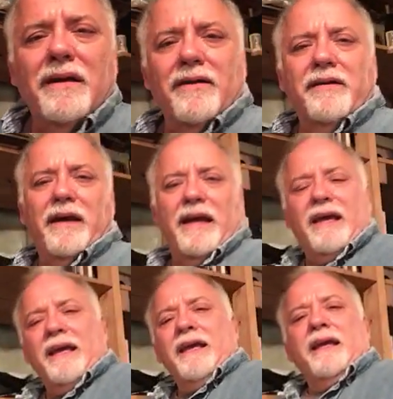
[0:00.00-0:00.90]
Okay,
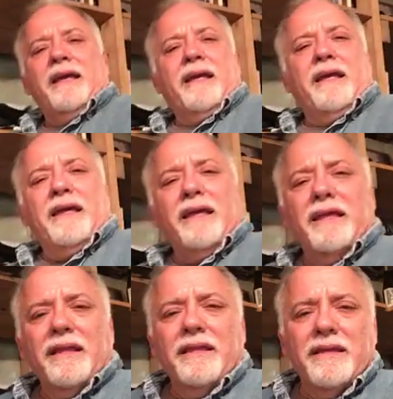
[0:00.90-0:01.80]

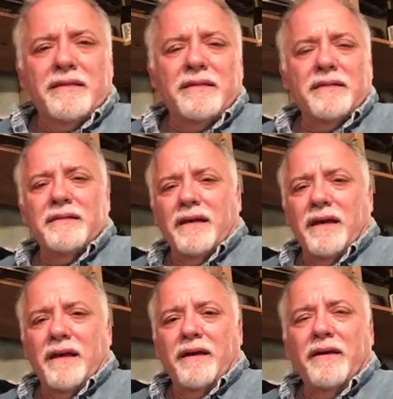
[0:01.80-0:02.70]
this is
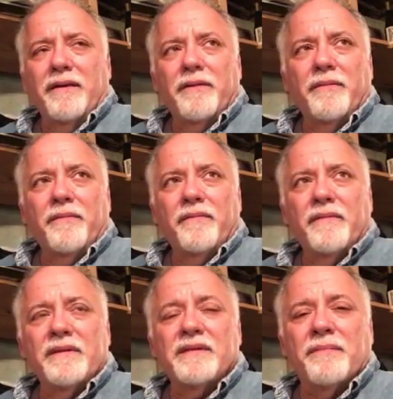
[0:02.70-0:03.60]

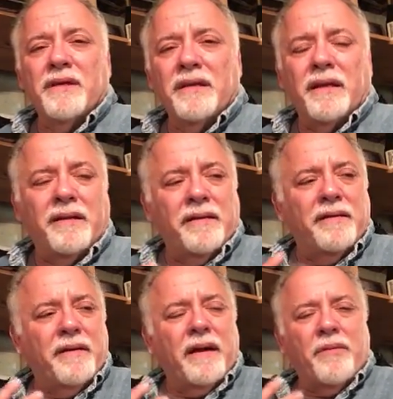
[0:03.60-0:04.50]
something that
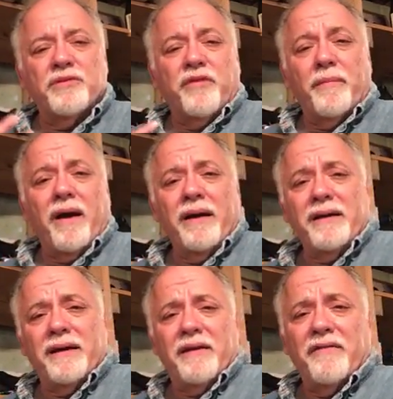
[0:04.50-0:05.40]
I was
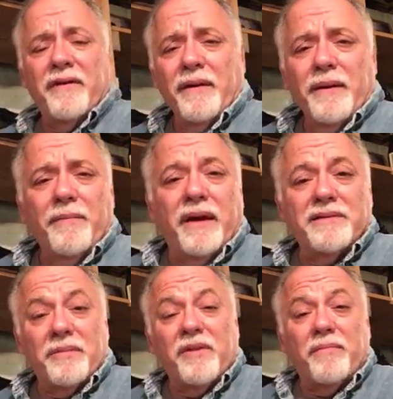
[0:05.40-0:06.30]
reminded of by
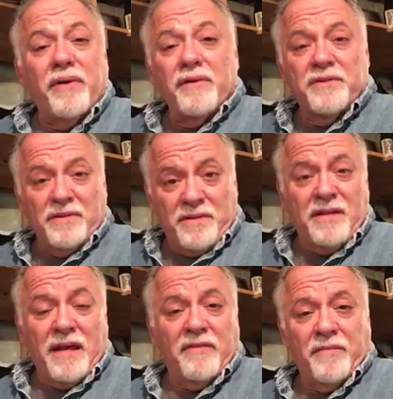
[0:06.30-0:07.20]
some of the posts
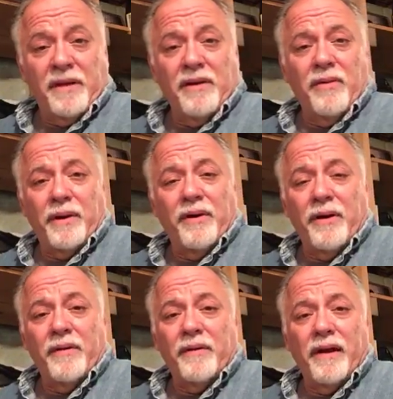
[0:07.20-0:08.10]
that have been going
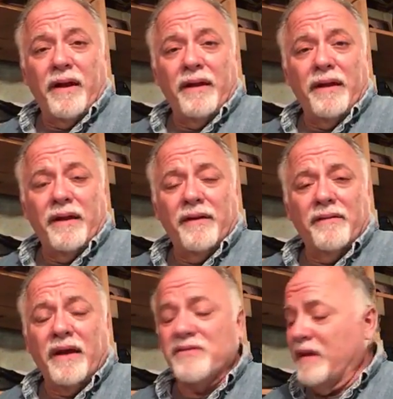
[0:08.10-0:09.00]
on, and
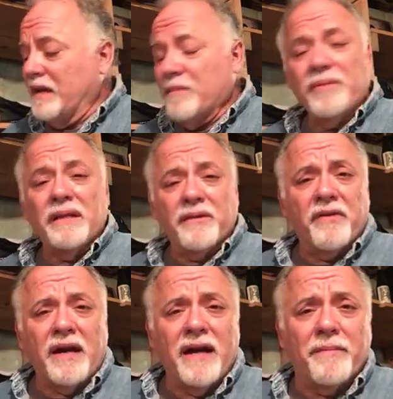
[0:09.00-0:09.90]
actually I completely
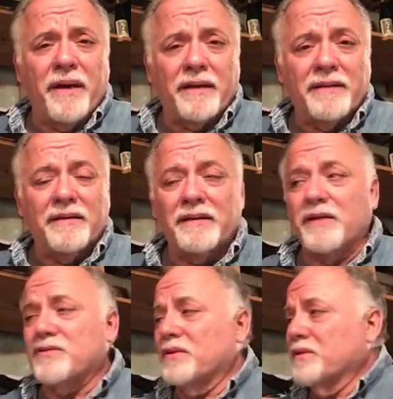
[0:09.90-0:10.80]
forgot about it until
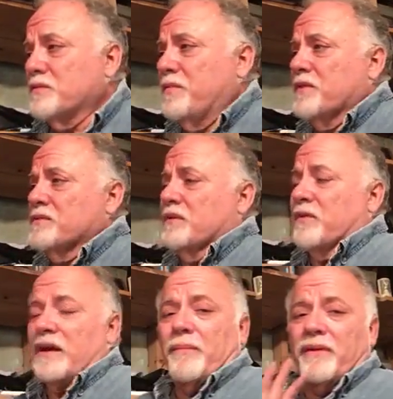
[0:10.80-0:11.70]
I saw this post that
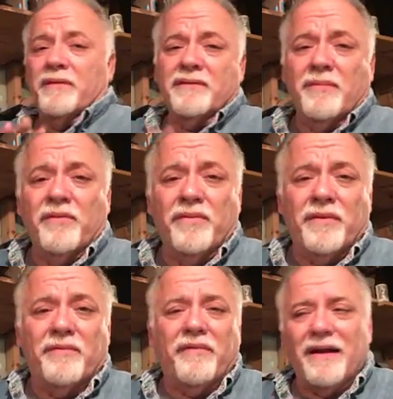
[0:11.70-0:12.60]
went up. And some of you
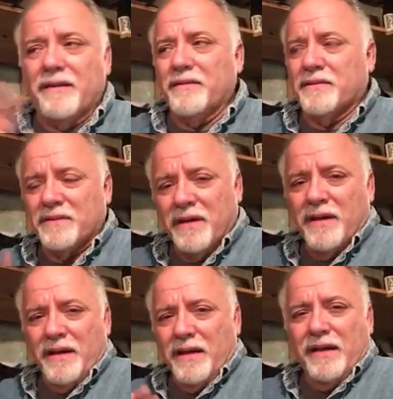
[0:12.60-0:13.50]
that follow this,
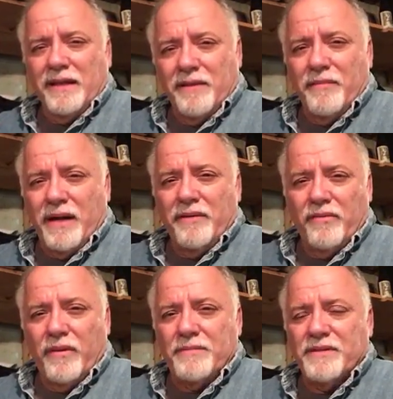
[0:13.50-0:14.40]
like the
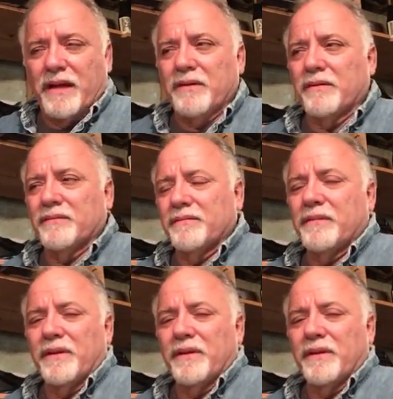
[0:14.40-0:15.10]
Maynard website, you'll